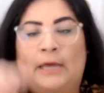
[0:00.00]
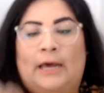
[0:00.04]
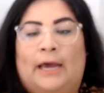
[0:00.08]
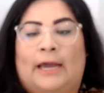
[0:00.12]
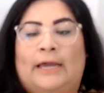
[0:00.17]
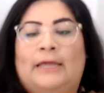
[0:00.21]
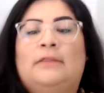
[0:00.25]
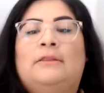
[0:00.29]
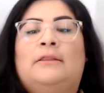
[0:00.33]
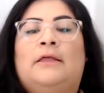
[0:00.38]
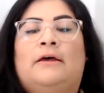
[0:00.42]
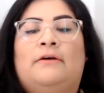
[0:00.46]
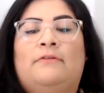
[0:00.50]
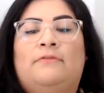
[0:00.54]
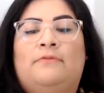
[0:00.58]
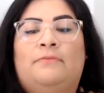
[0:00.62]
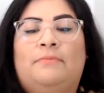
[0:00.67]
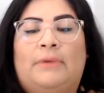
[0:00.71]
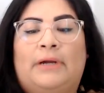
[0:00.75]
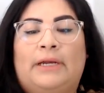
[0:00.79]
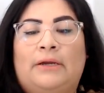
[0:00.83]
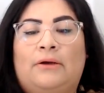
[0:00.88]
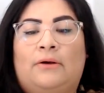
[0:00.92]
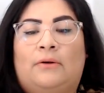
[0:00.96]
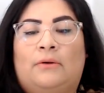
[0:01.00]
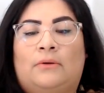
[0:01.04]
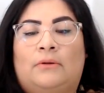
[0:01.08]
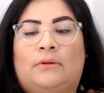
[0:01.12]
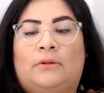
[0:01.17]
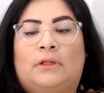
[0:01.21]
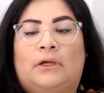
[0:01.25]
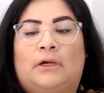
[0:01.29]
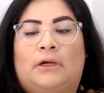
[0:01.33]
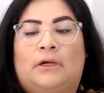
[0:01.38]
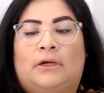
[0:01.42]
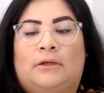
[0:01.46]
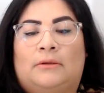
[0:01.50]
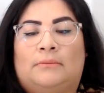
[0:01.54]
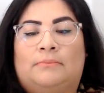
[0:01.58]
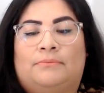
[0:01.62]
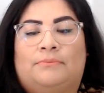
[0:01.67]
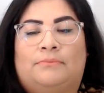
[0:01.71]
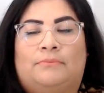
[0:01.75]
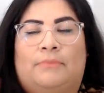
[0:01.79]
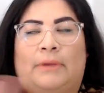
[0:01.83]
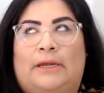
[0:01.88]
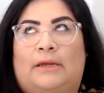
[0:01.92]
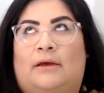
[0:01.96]
I love my whole
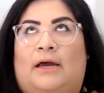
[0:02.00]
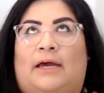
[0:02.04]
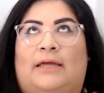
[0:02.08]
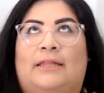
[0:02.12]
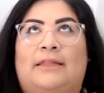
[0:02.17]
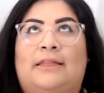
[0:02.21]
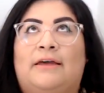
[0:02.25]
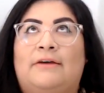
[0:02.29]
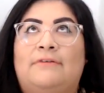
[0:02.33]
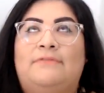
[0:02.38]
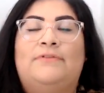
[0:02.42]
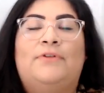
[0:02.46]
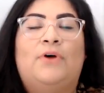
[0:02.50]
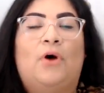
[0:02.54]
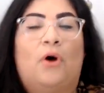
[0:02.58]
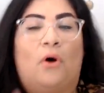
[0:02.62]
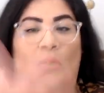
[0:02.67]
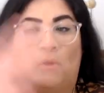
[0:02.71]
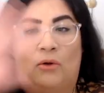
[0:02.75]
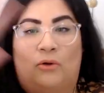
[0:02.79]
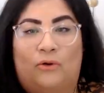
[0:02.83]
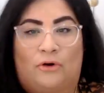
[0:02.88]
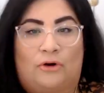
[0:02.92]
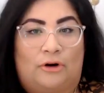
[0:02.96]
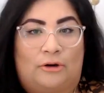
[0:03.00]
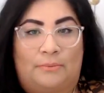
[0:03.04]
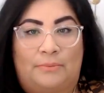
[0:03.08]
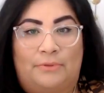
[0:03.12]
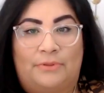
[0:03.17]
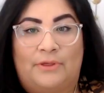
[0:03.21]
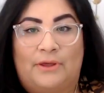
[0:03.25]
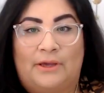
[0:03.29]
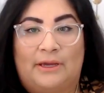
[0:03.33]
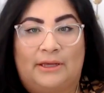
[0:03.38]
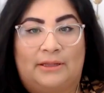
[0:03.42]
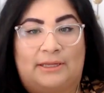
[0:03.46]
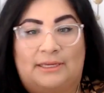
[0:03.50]
um my I love the whole herb thing.